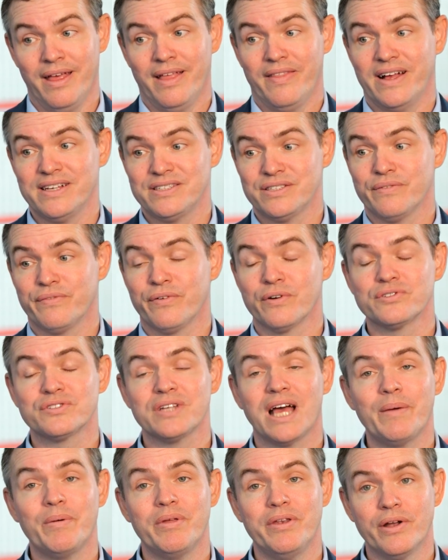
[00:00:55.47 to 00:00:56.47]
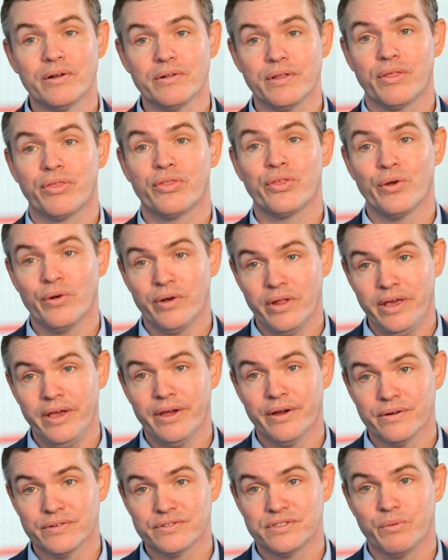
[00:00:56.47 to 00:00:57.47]
That's the first time in nearly 30
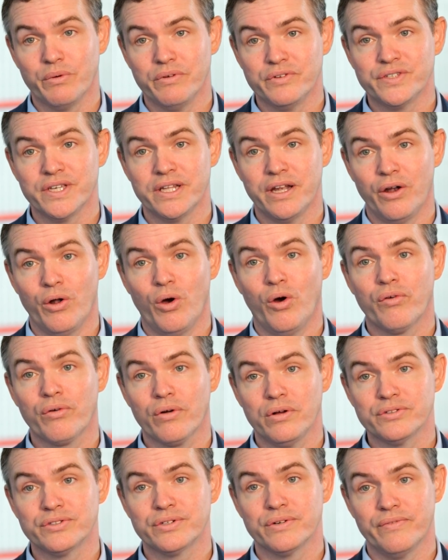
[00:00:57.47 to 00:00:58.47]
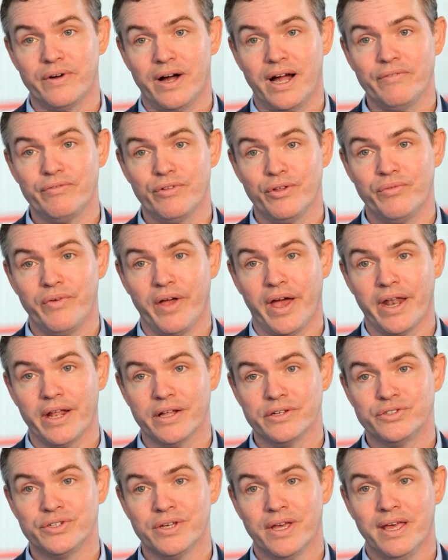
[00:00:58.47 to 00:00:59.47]
years that we've seen an overall survival
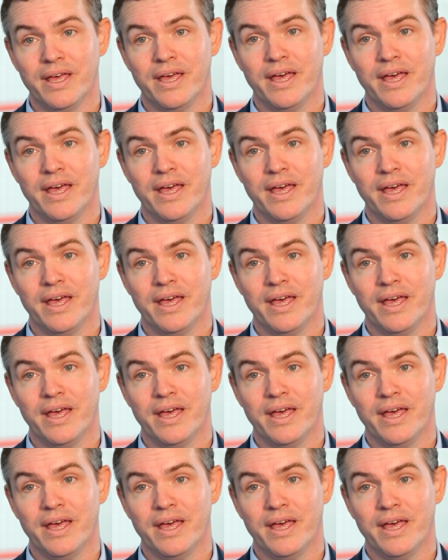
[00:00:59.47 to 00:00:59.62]
advantage.